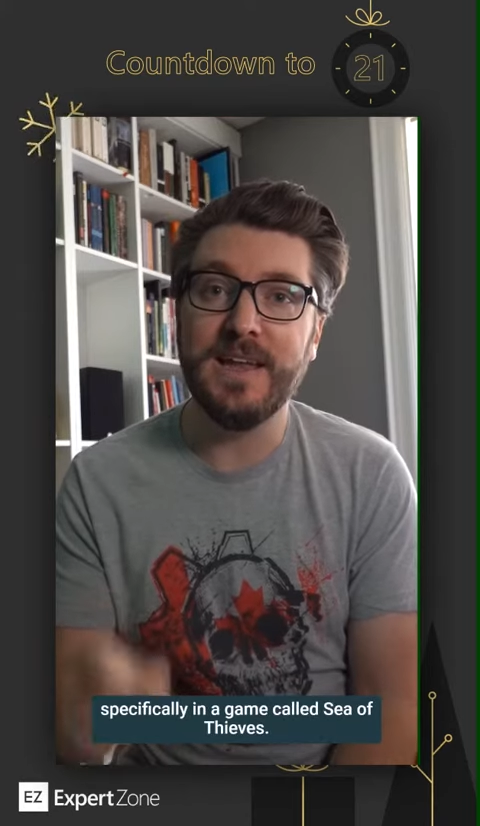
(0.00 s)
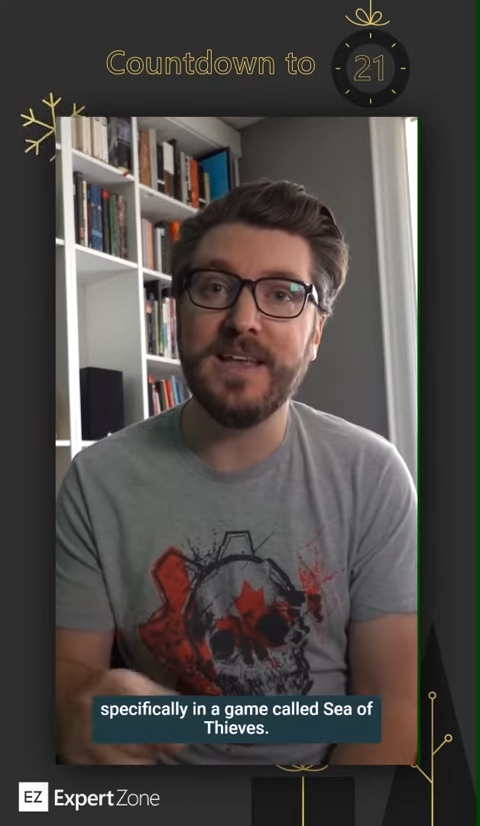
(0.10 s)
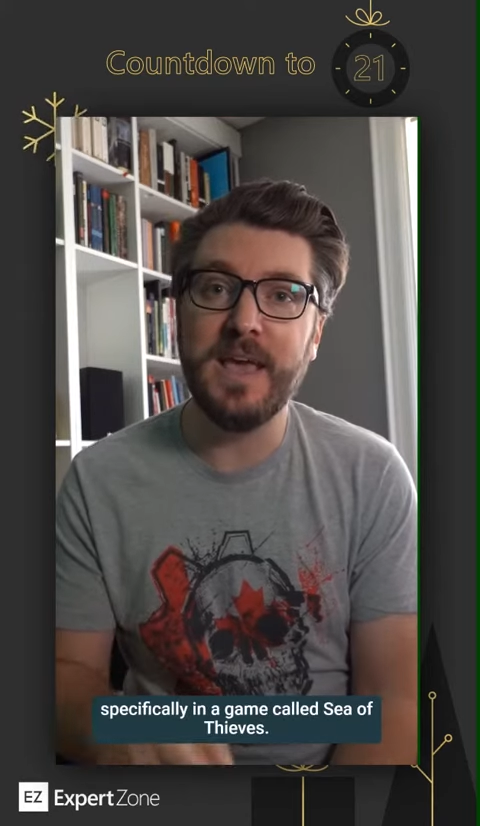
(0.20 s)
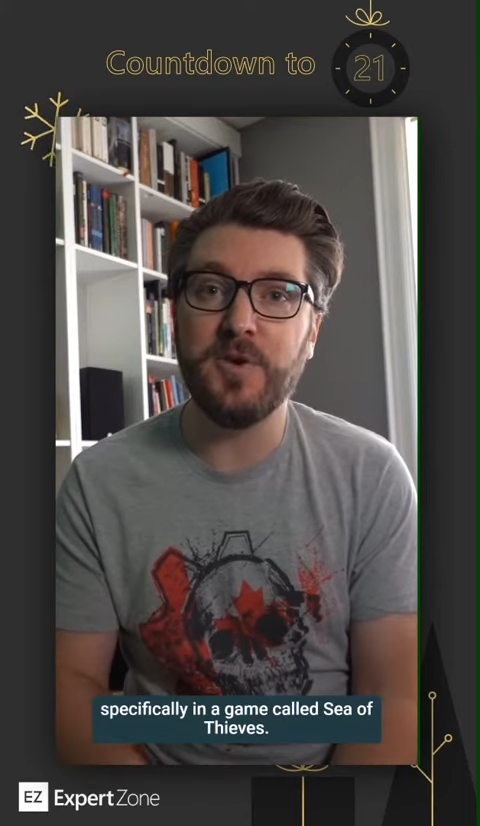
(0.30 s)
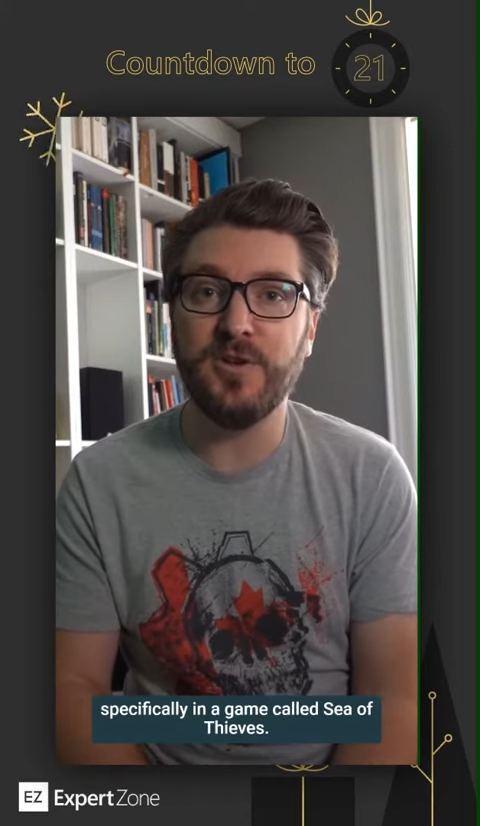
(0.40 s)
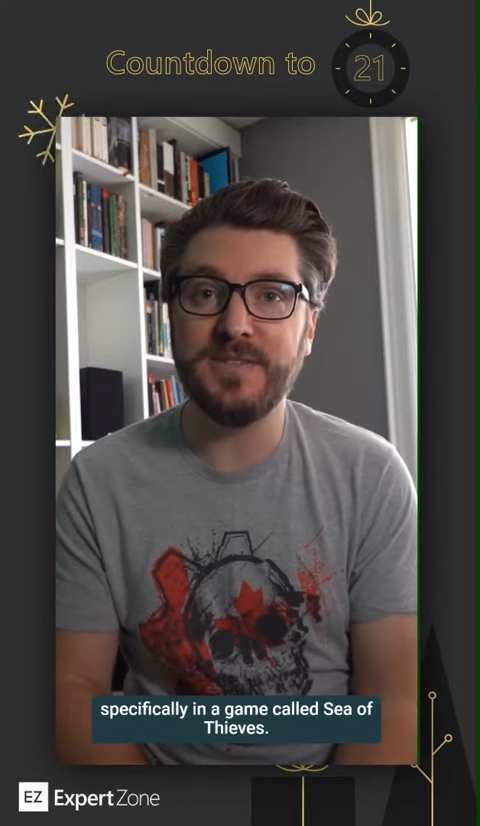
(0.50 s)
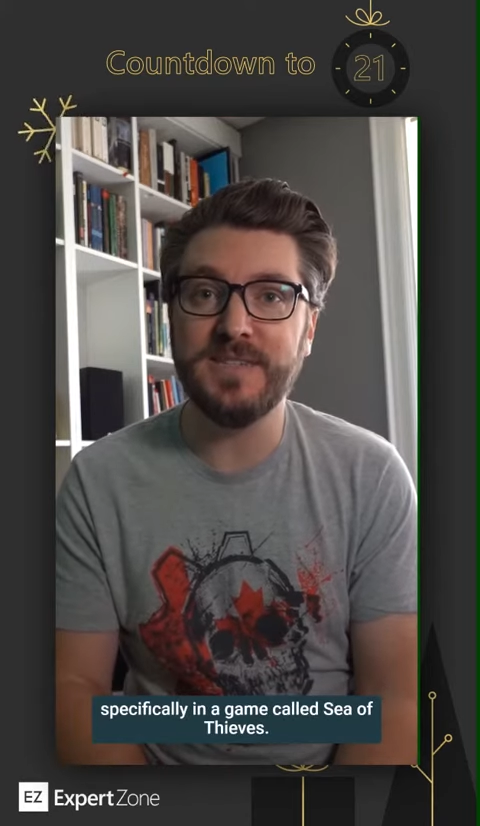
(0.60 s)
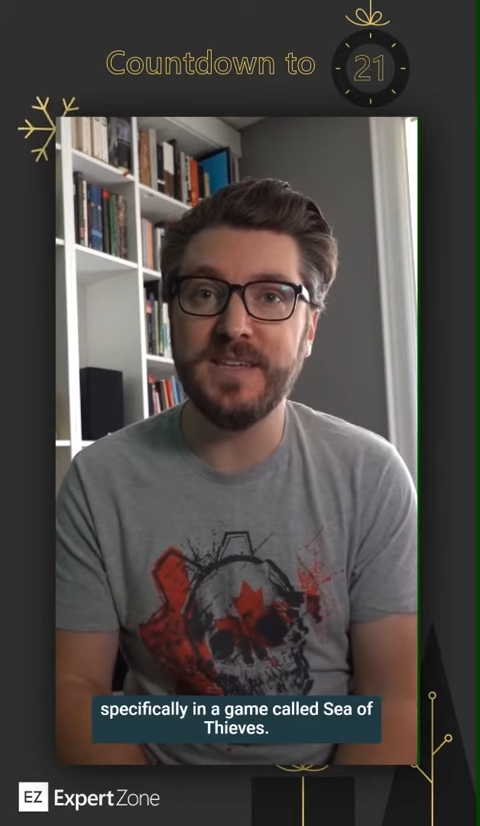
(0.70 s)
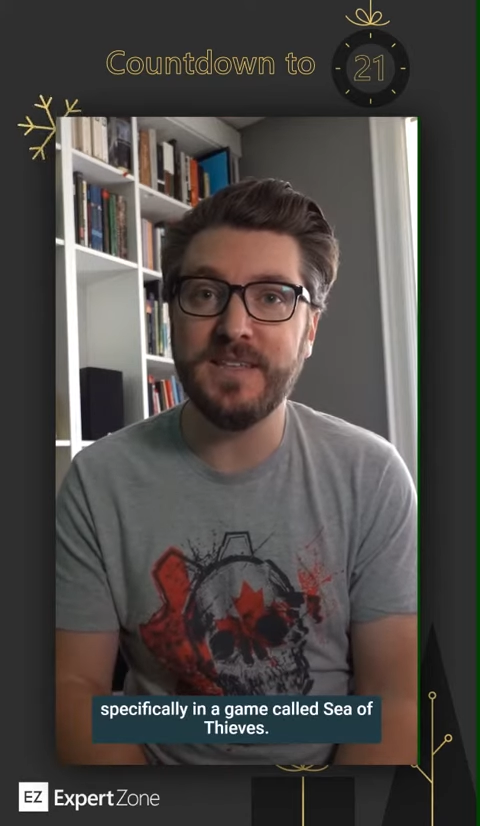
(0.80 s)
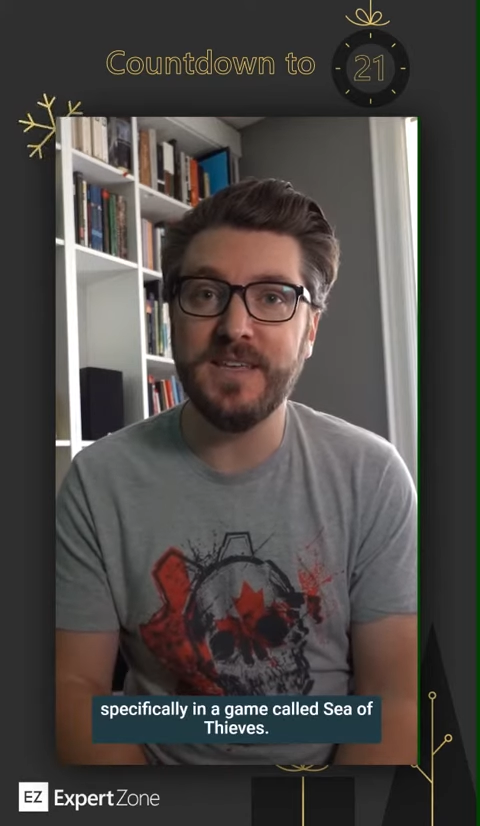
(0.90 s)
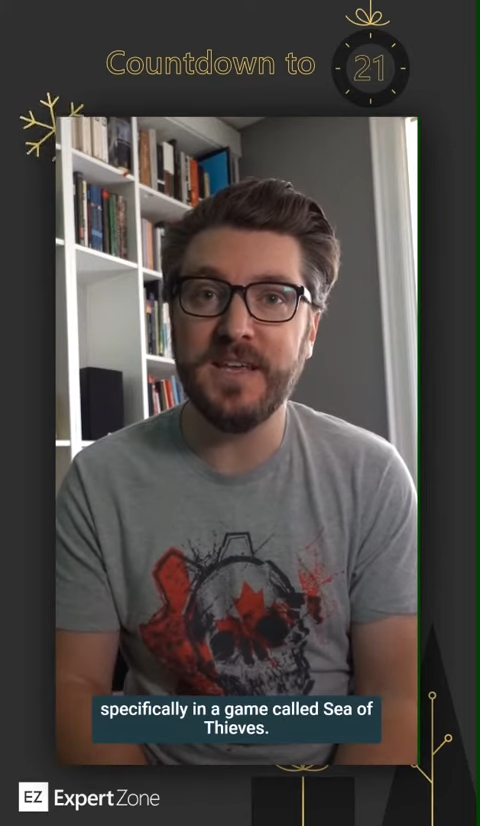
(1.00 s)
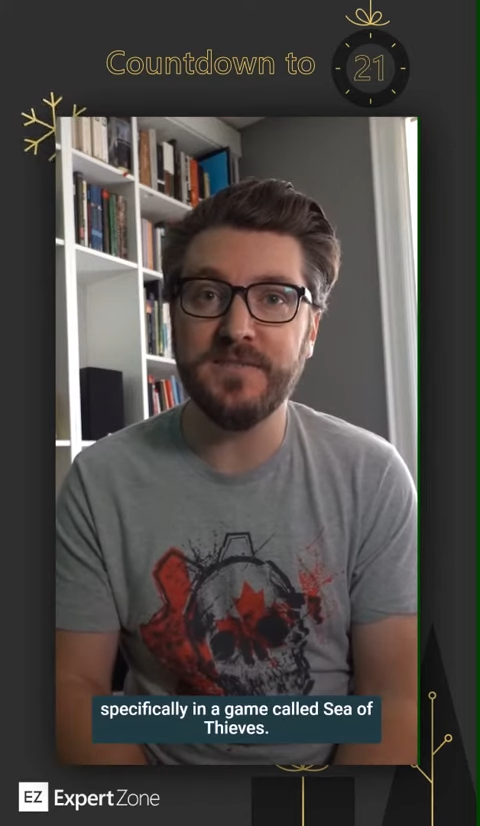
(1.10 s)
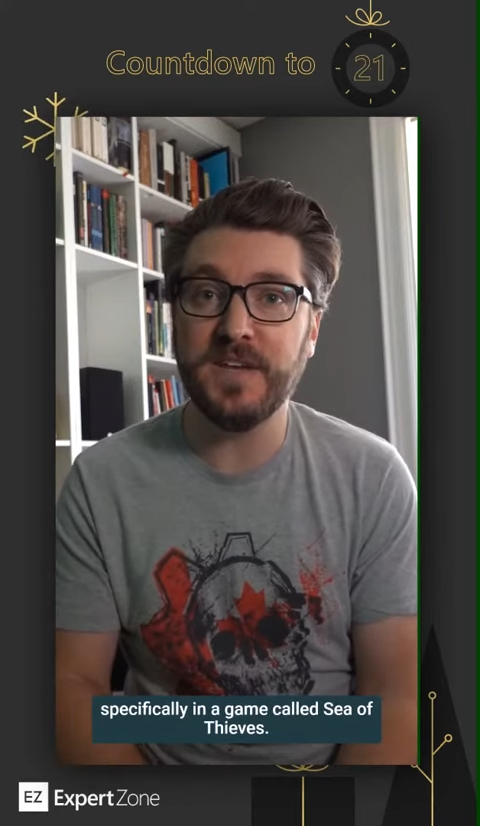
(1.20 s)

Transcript: a game called Sea of Thieves.